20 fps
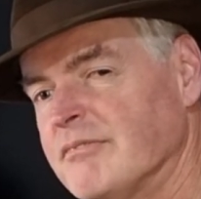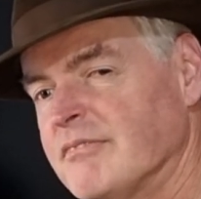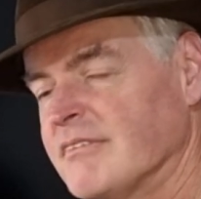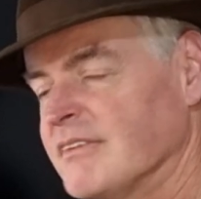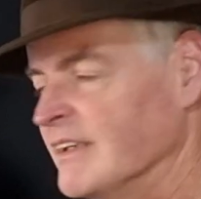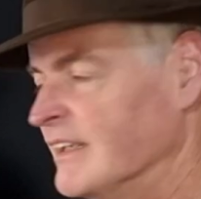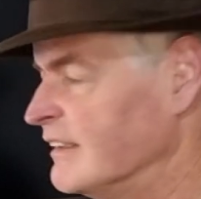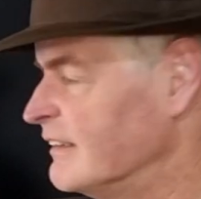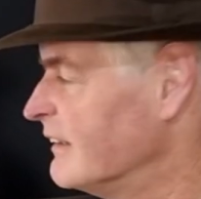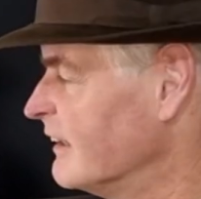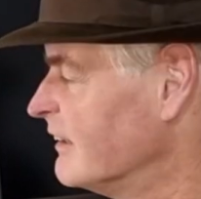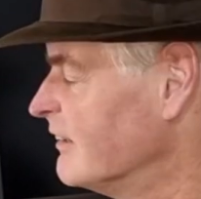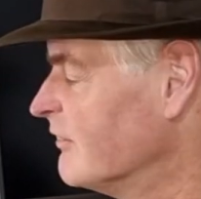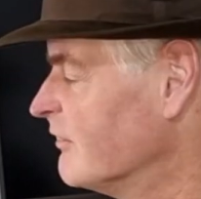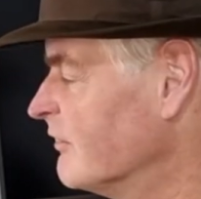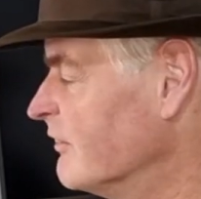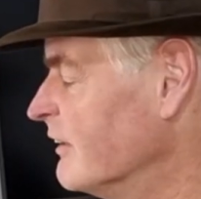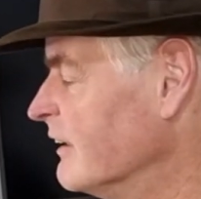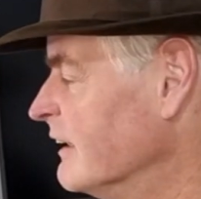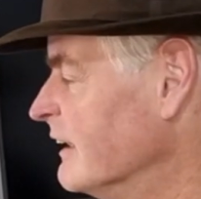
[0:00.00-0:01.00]
It
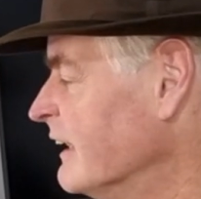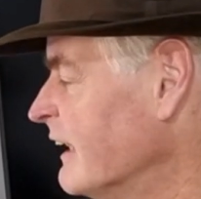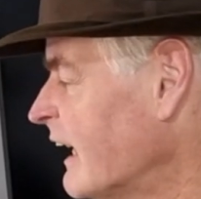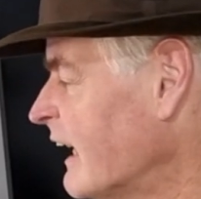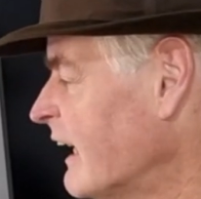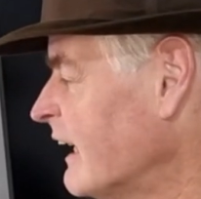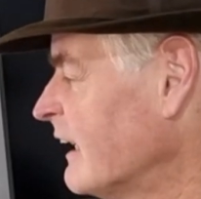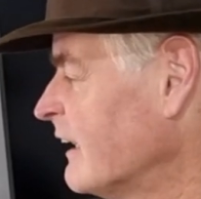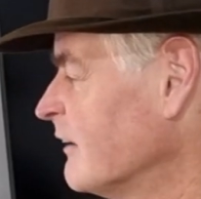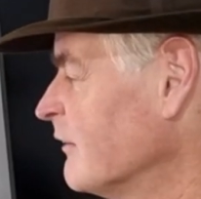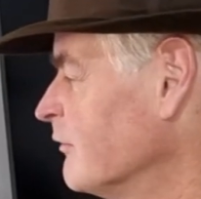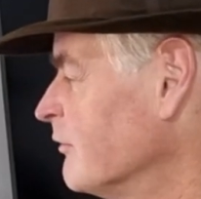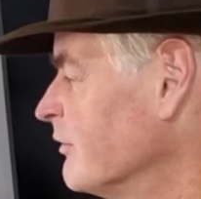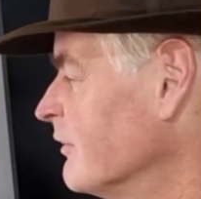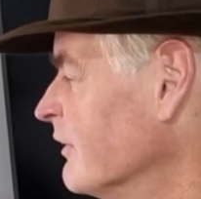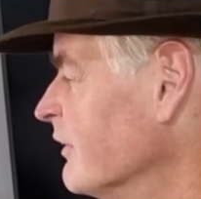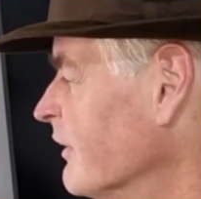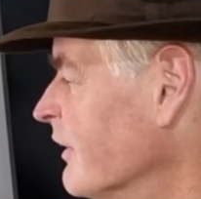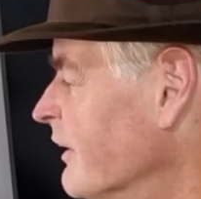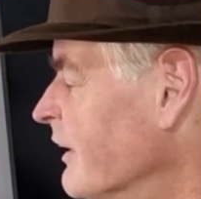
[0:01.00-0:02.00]
didn't really have
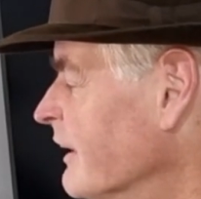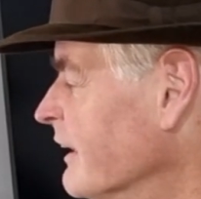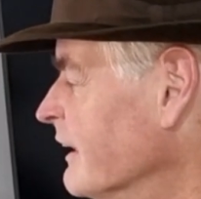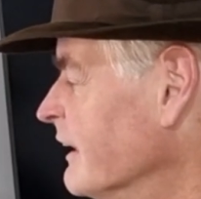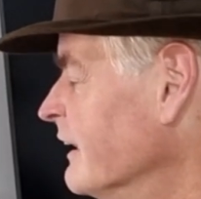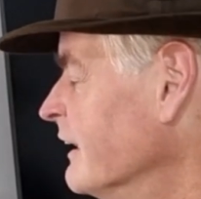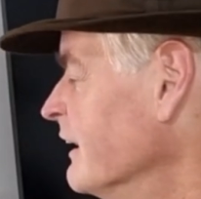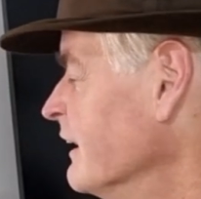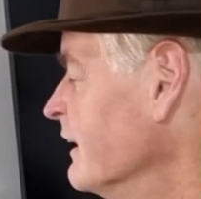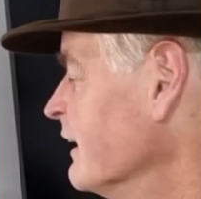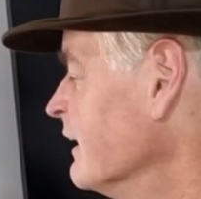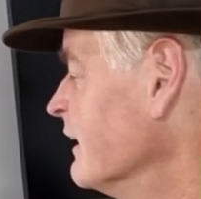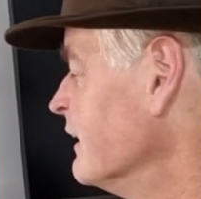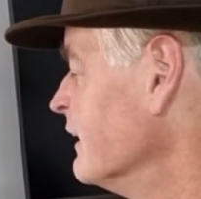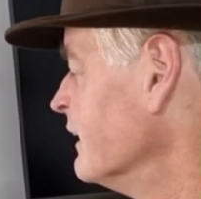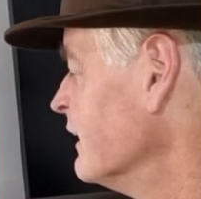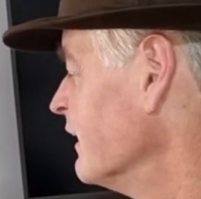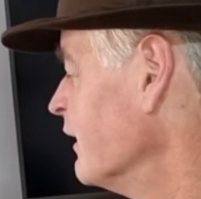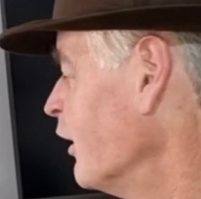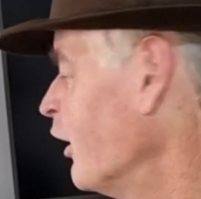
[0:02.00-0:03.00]
the
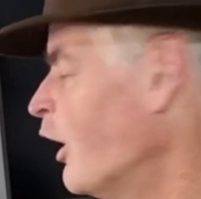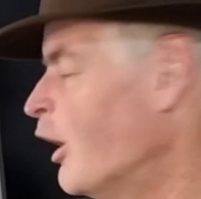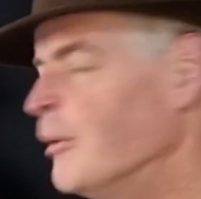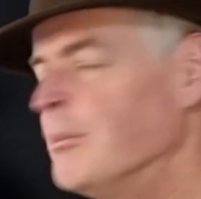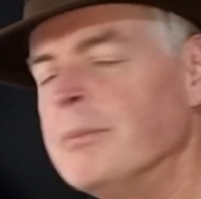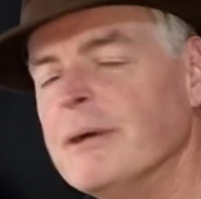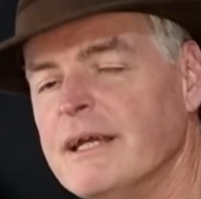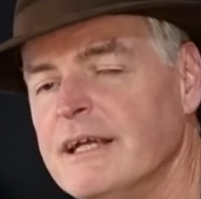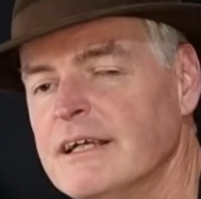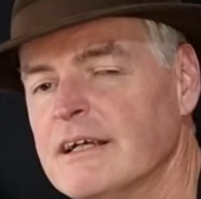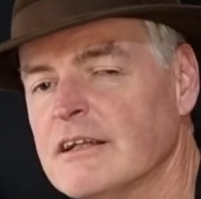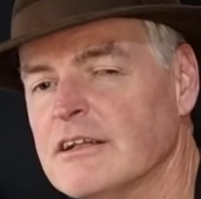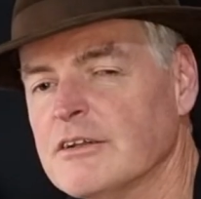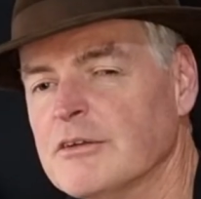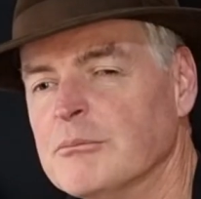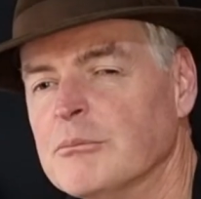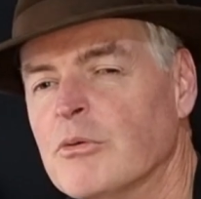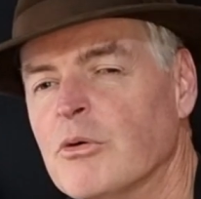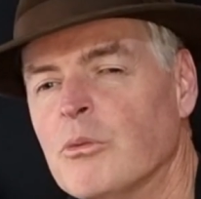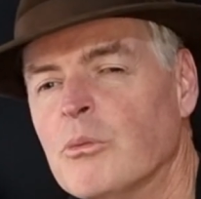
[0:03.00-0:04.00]
appeal, the
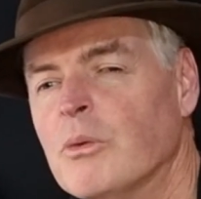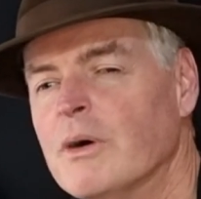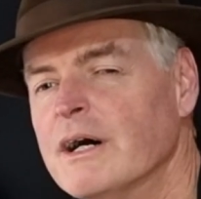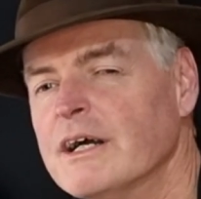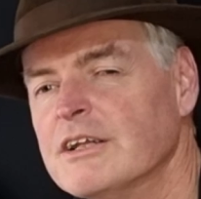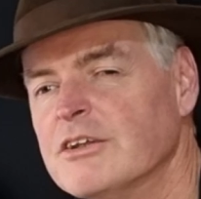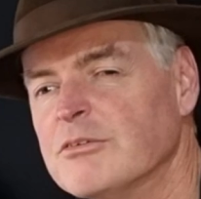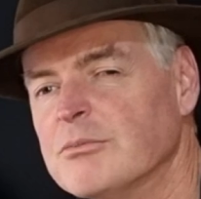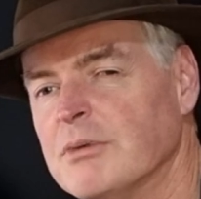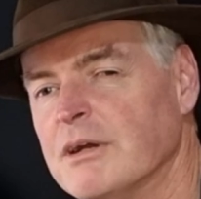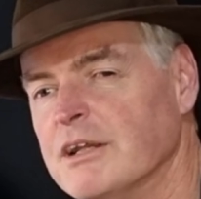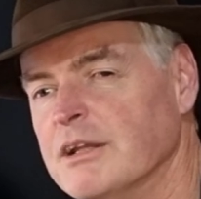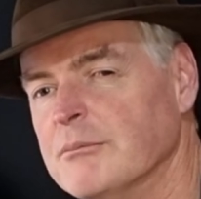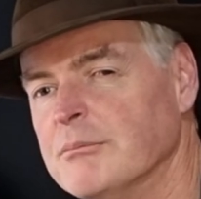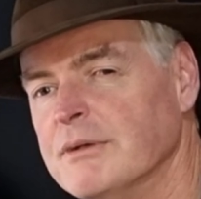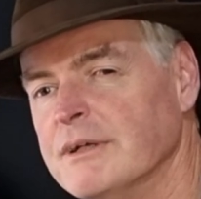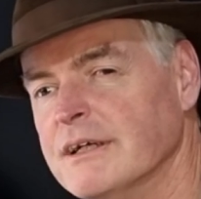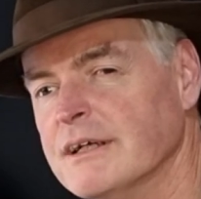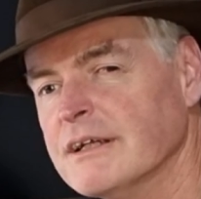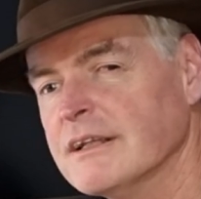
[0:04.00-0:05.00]
more widespread
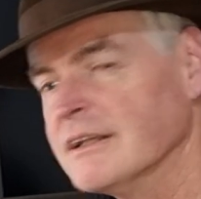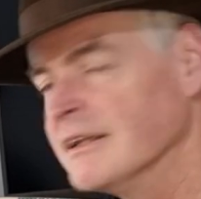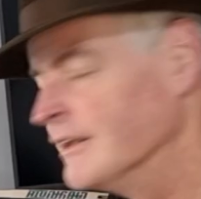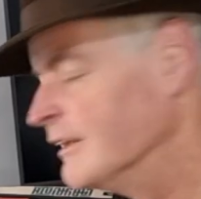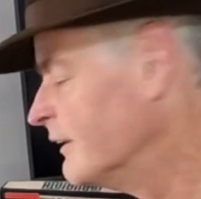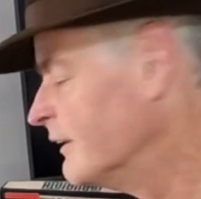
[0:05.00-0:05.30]
appeal